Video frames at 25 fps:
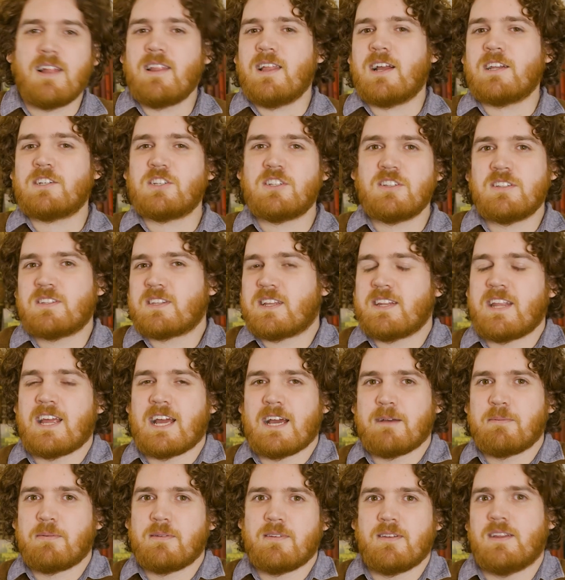Elections can
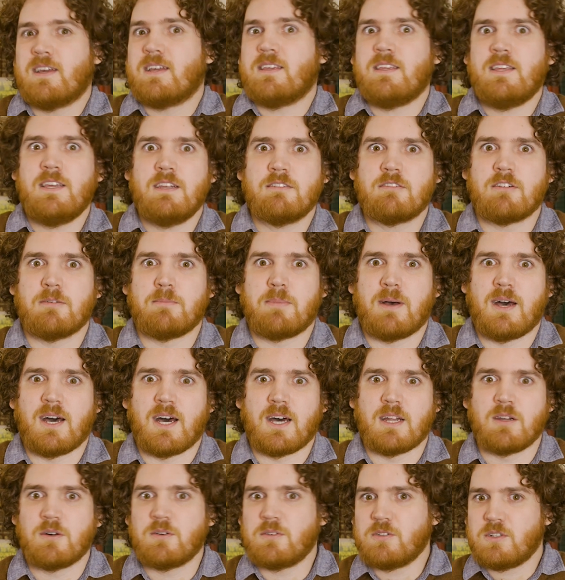happen a year
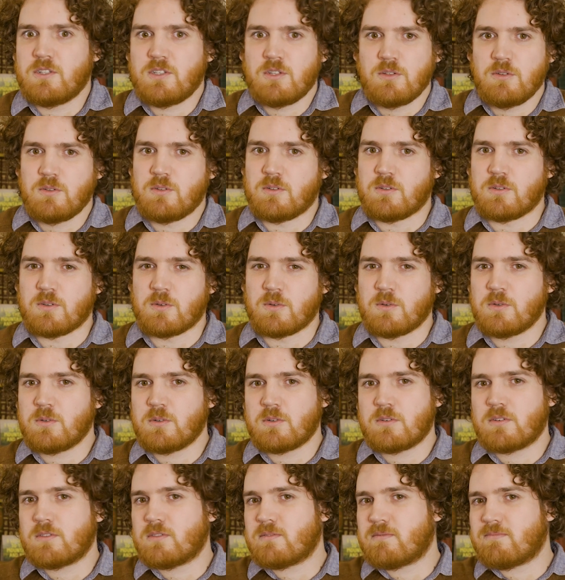apart, or 2,
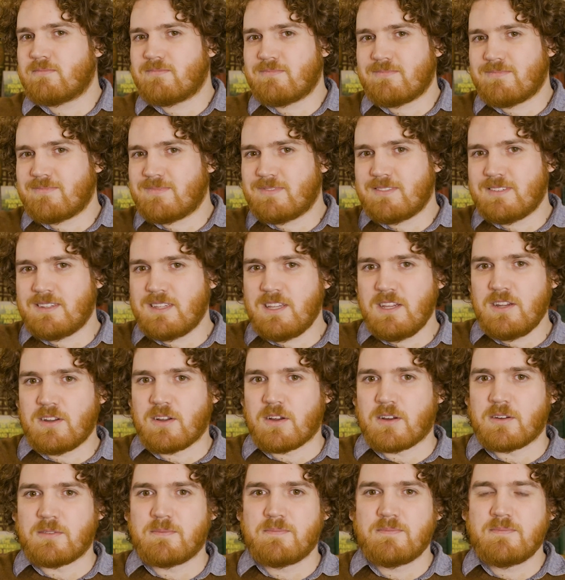or, you know,